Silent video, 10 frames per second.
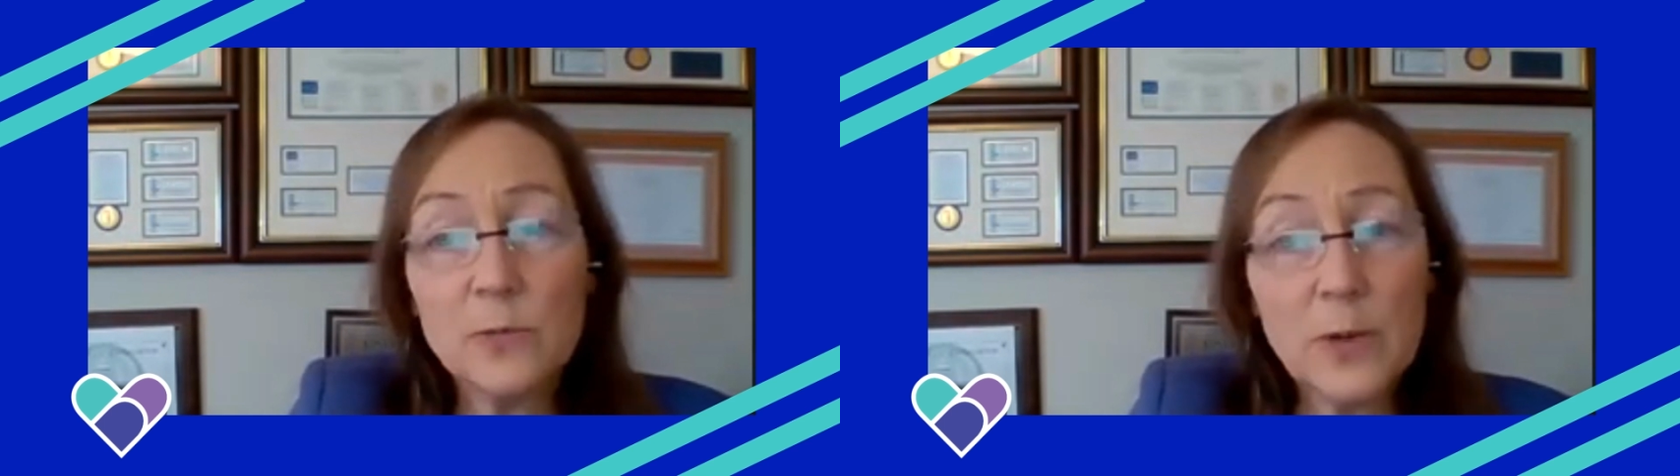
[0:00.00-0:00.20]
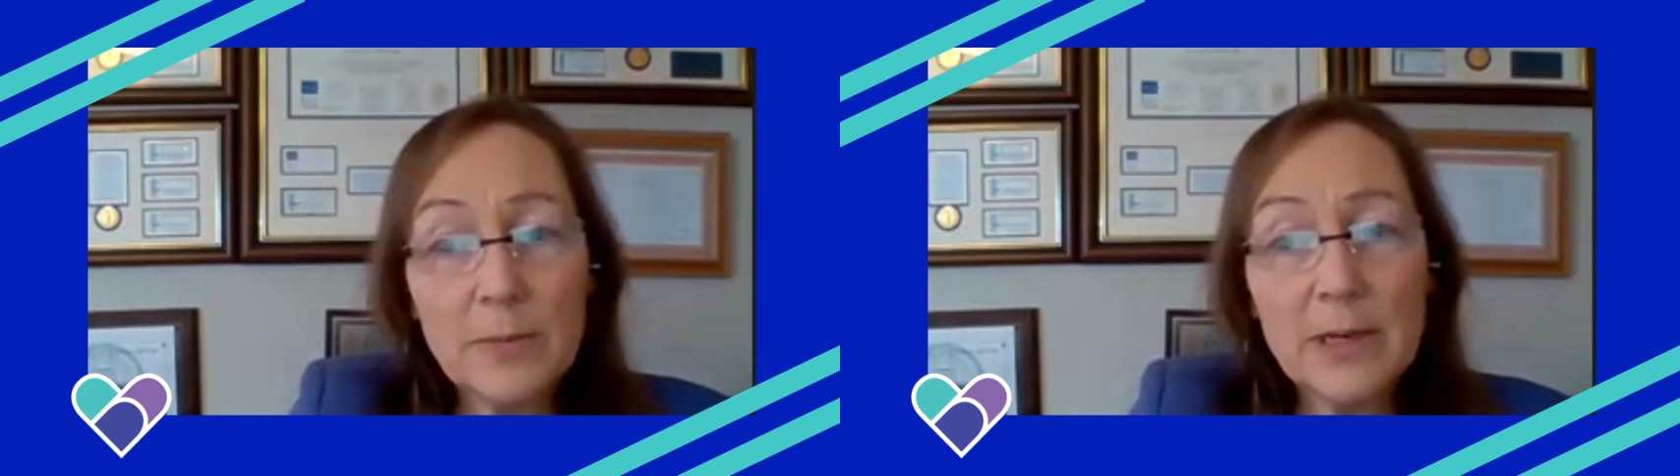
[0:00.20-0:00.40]

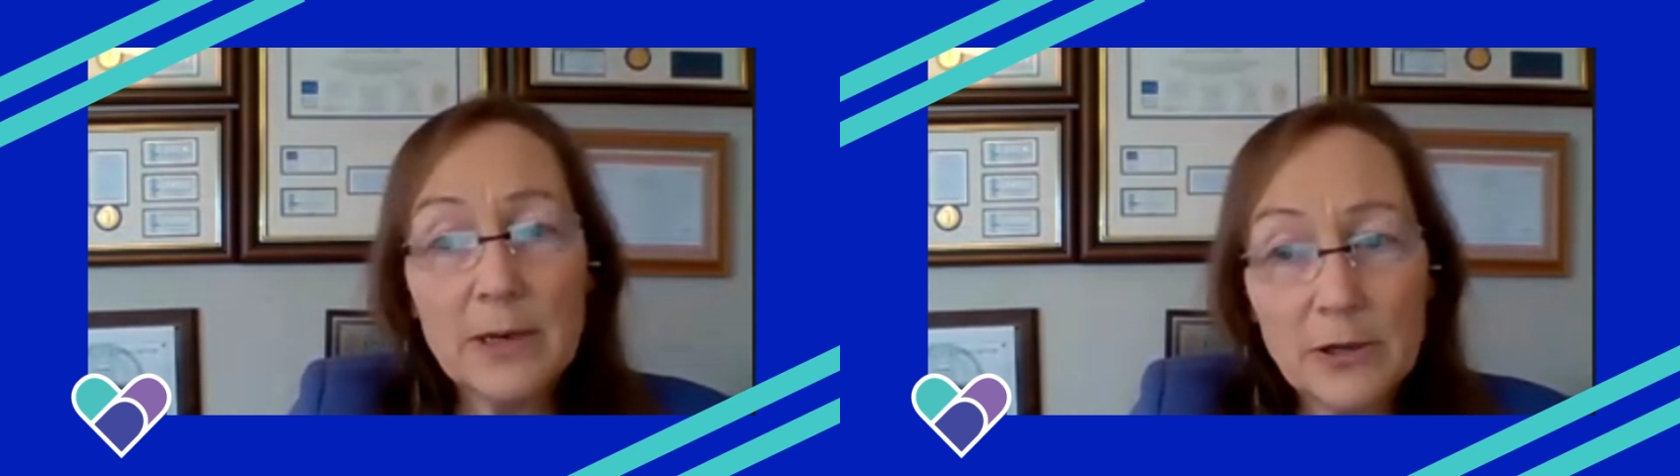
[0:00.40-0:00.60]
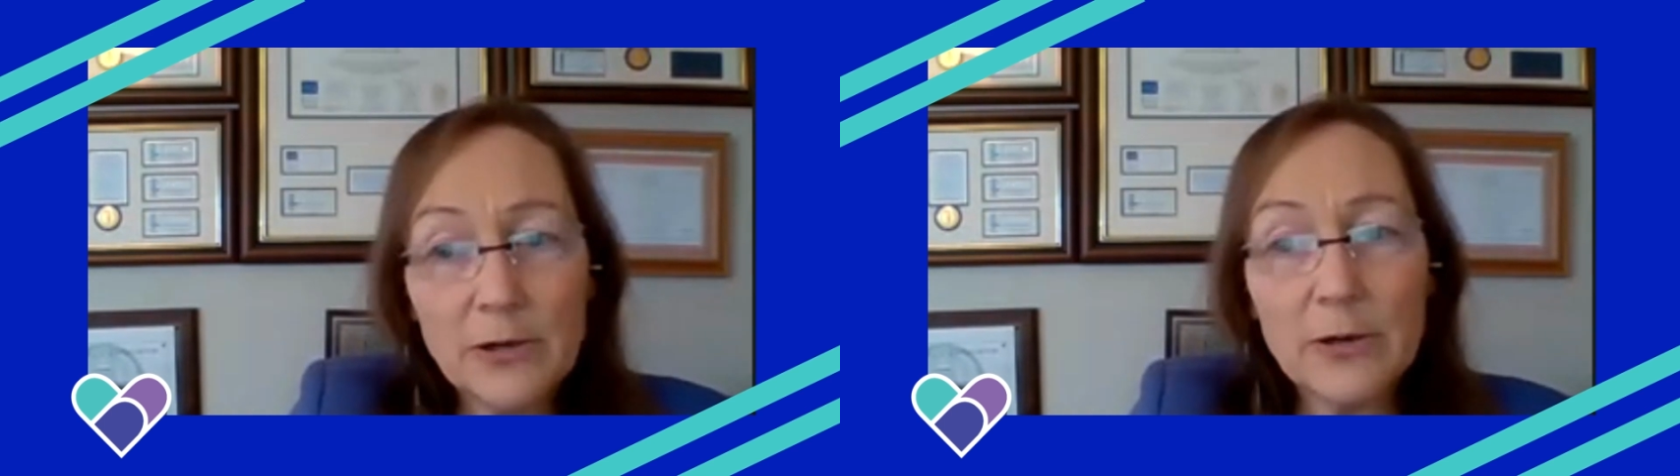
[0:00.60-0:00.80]
Women in
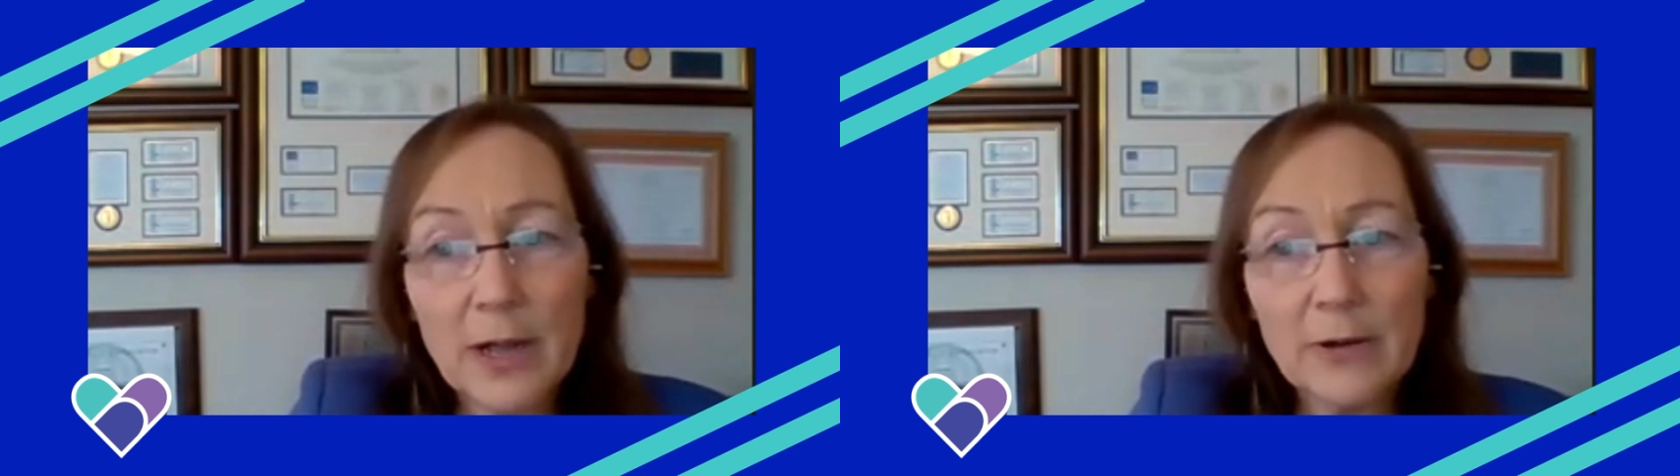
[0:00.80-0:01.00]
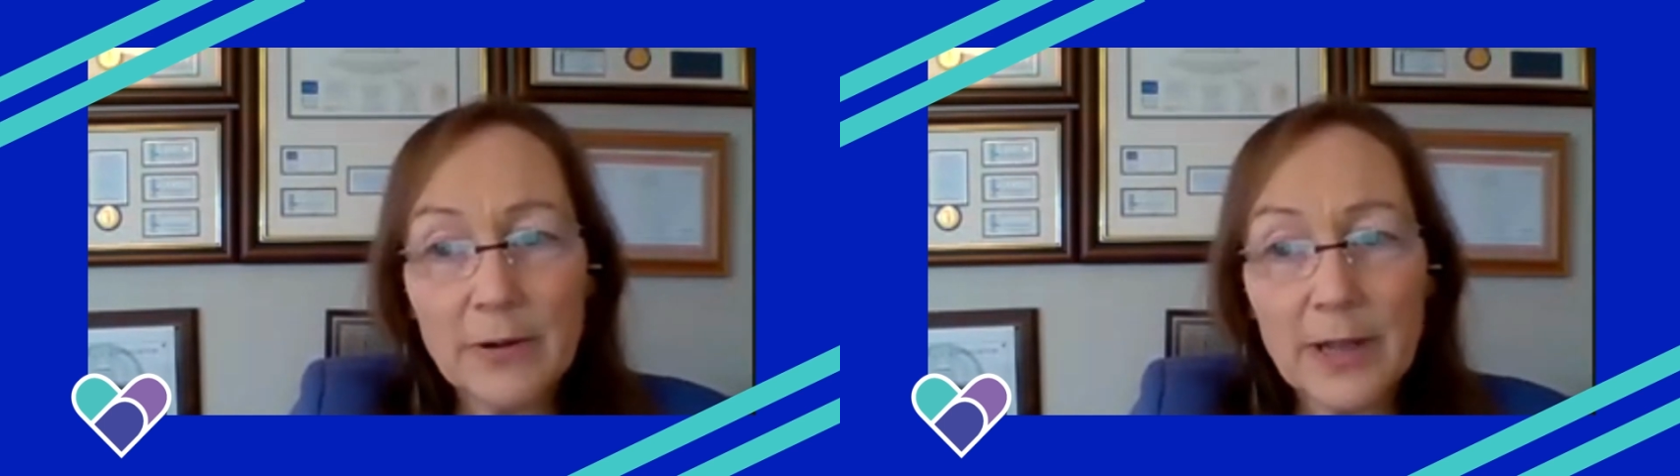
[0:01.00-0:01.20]
your
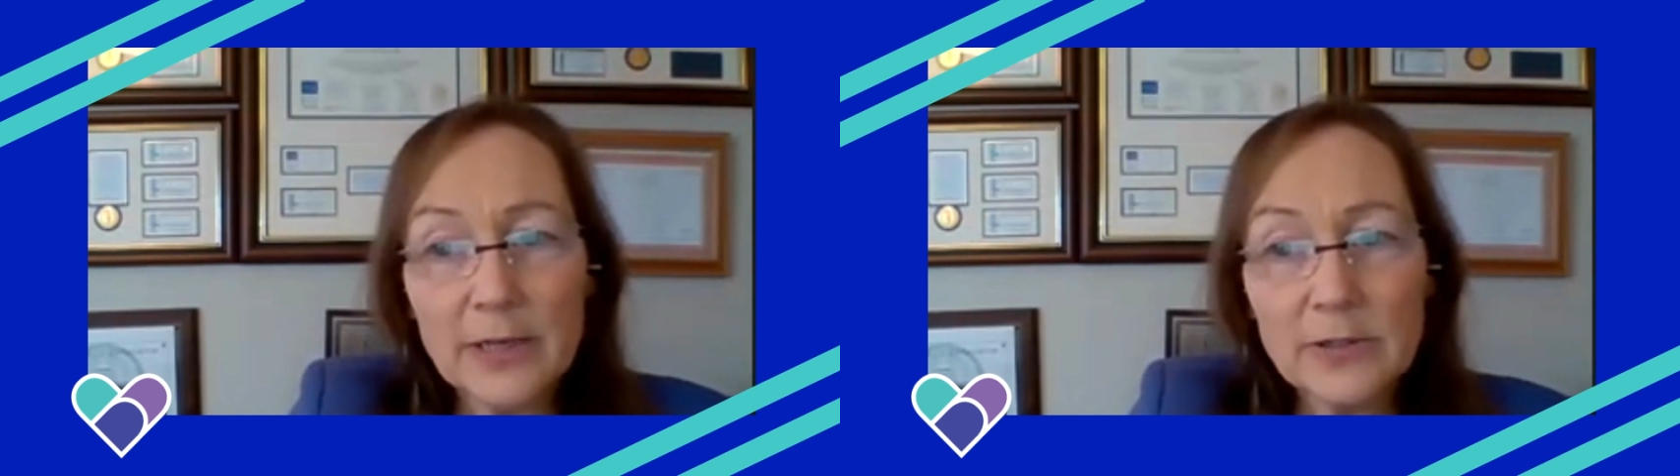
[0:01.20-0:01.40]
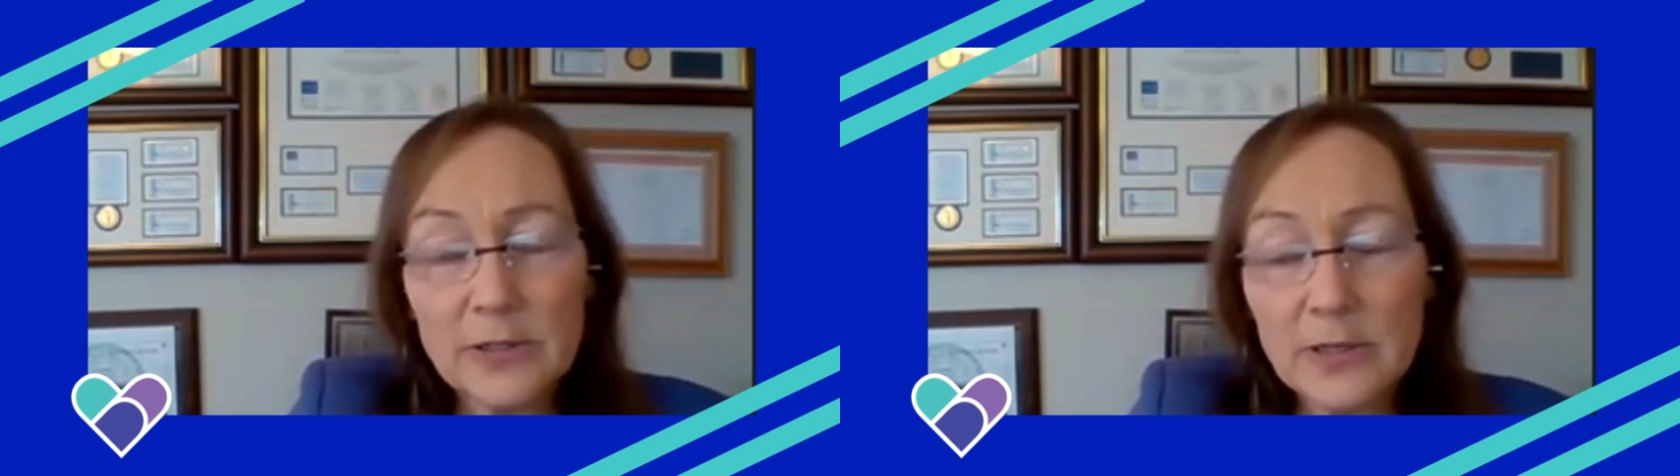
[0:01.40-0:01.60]

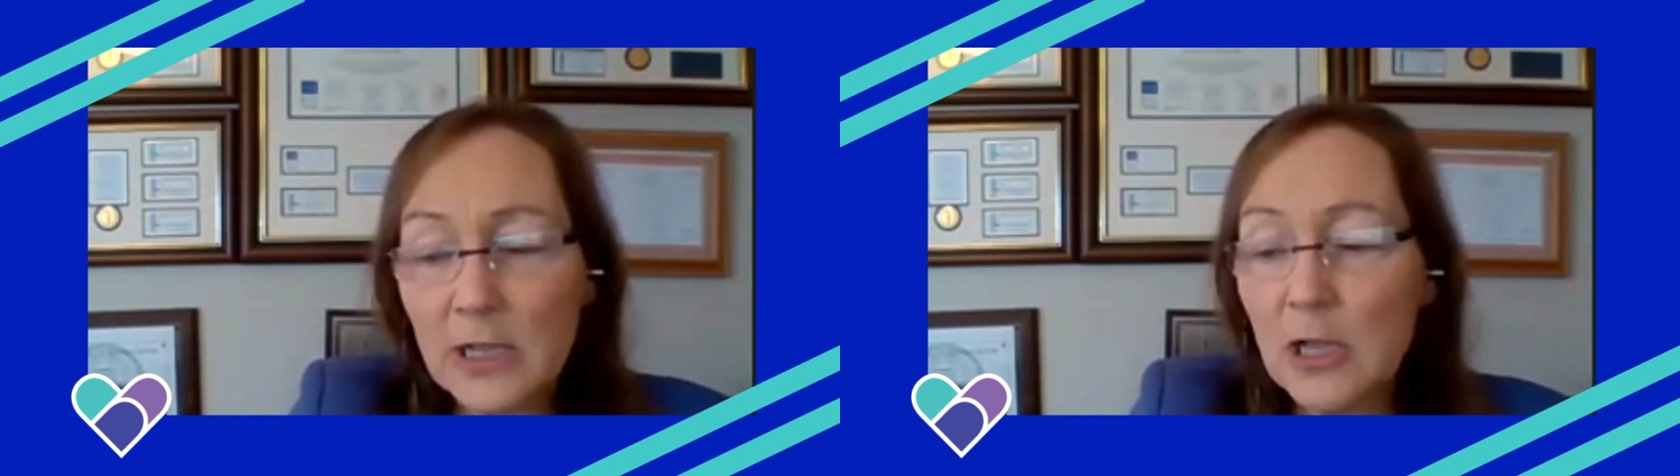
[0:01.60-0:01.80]
congregation,